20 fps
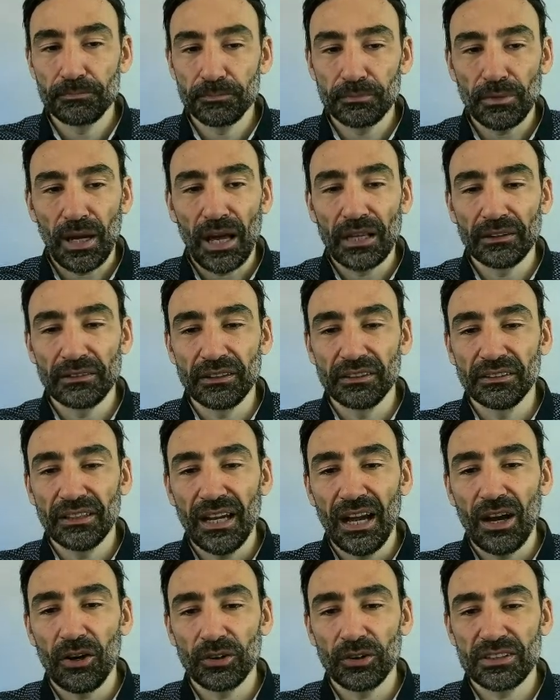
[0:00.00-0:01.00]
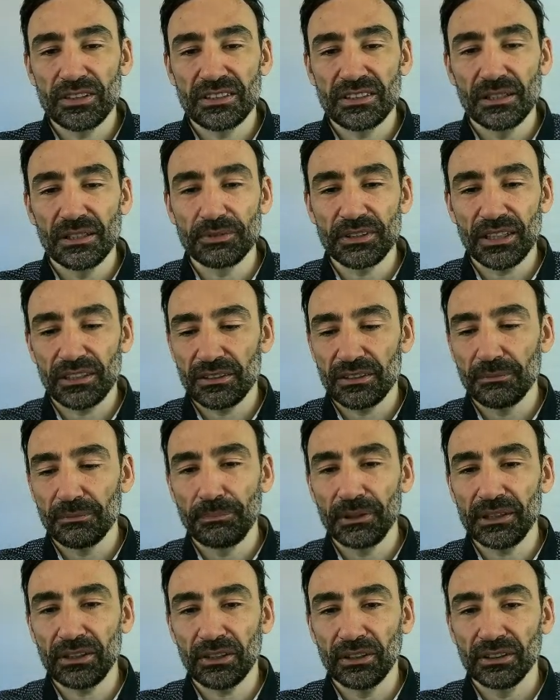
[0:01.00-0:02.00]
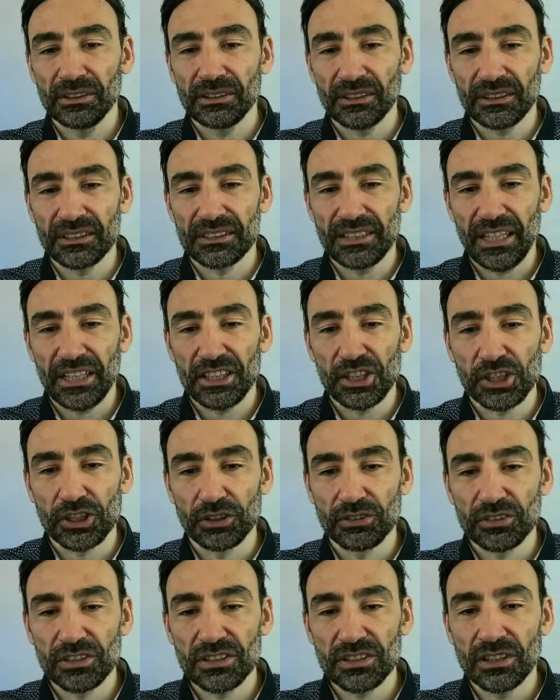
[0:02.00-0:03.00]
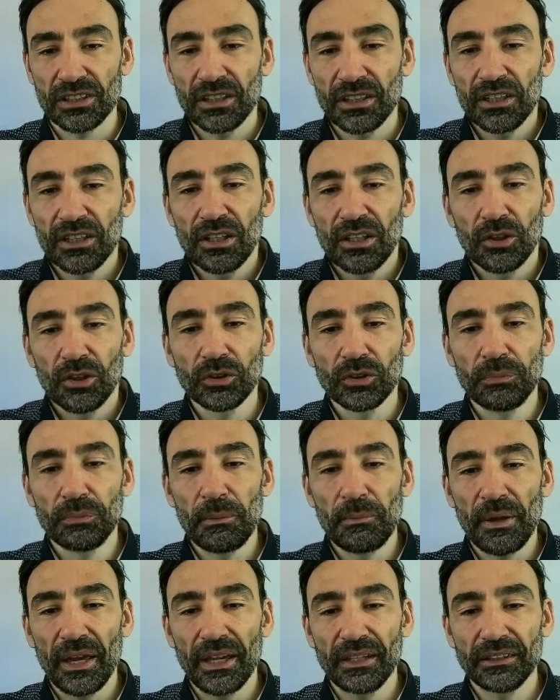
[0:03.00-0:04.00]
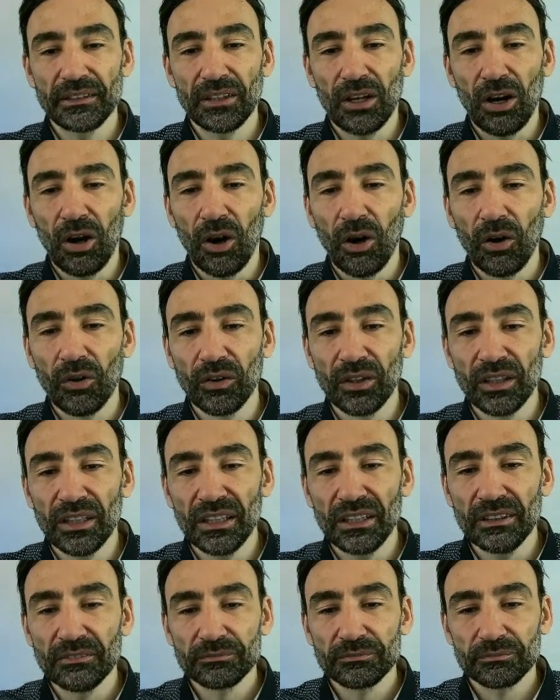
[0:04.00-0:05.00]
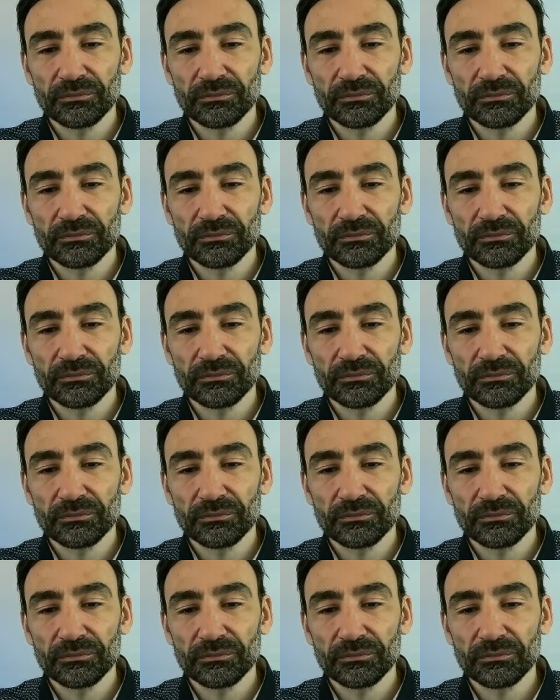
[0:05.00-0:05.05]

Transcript: Until now, it seems that Bitcoin transactions could be made only